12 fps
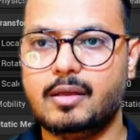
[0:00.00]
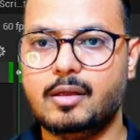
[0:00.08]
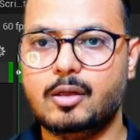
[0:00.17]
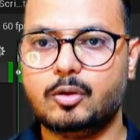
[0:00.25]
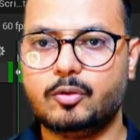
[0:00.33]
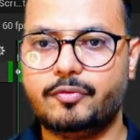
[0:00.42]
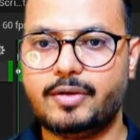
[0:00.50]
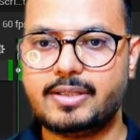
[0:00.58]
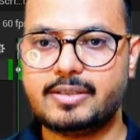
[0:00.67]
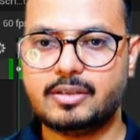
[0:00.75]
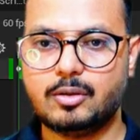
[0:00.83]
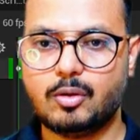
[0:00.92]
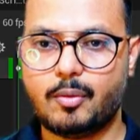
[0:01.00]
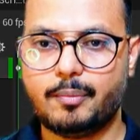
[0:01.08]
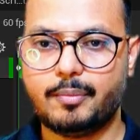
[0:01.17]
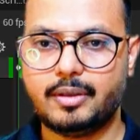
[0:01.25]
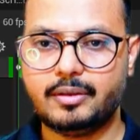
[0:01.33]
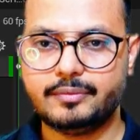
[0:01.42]
To face the
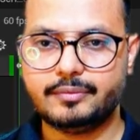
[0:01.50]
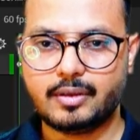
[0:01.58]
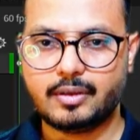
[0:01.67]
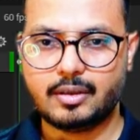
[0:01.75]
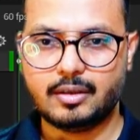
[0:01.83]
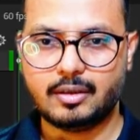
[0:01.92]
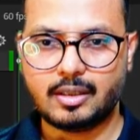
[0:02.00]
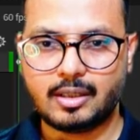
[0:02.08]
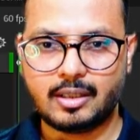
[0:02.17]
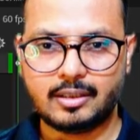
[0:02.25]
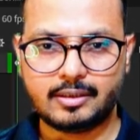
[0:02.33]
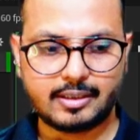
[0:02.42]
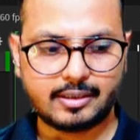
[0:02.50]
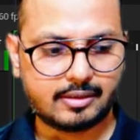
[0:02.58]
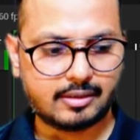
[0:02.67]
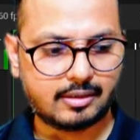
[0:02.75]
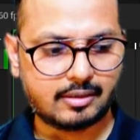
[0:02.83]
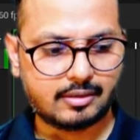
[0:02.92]
normal, I'll take
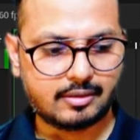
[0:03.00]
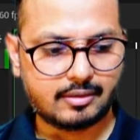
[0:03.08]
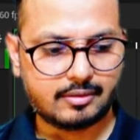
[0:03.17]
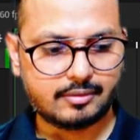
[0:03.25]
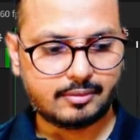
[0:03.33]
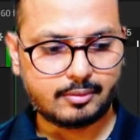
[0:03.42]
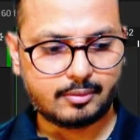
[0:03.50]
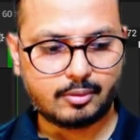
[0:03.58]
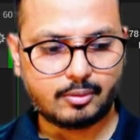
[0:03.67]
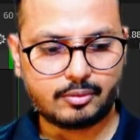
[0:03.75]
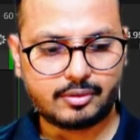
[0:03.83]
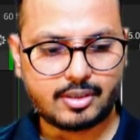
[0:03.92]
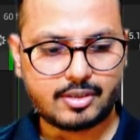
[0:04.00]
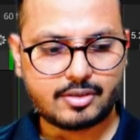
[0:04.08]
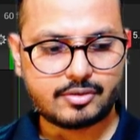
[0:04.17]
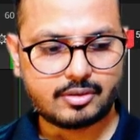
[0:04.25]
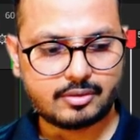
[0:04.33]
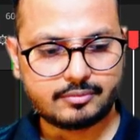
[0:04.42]
the
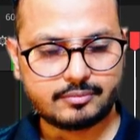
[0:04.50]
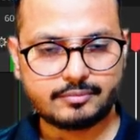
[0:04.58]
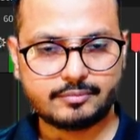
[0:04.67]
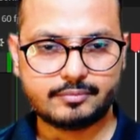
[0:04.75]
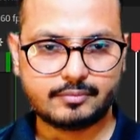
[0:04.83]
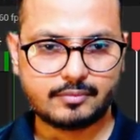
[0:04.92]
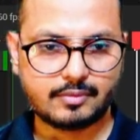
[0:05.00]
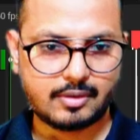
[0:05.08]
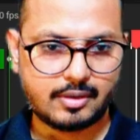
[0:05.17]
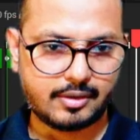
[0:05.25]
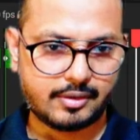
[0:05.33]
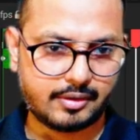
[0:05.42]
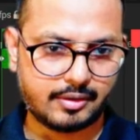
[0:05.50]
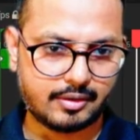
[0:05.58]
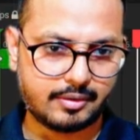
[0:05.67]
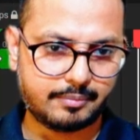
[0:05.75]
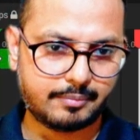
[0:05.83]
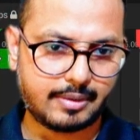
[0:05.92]
rotation here,
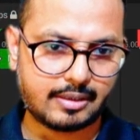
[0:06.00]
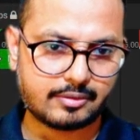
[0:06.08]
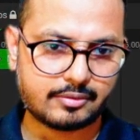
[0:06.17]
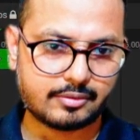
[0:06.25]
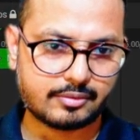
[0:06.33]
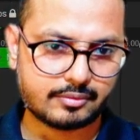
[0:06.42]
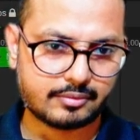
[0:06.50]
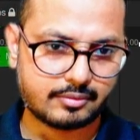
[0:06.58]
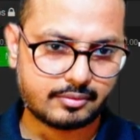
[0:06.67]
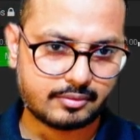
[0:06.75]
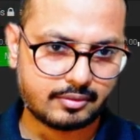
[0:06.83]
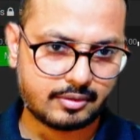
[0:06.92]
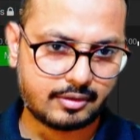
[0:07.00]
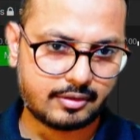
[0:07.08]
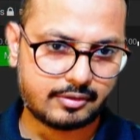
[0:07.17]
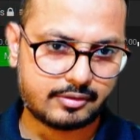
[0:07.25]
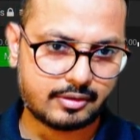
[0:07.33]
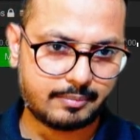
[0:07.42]
mesh,
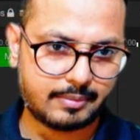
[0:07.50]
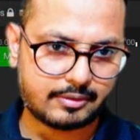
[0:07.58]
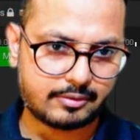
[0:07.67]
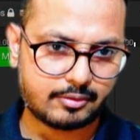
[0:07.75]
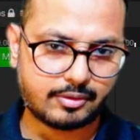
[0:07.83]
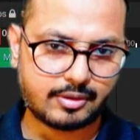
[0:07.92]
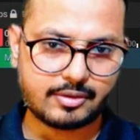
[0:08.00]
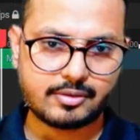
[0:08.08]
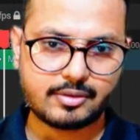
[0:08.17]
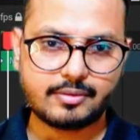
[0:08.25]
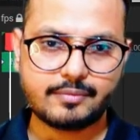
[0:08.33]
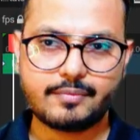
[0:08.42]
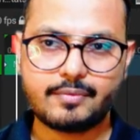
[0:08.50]
initial mesh rotation.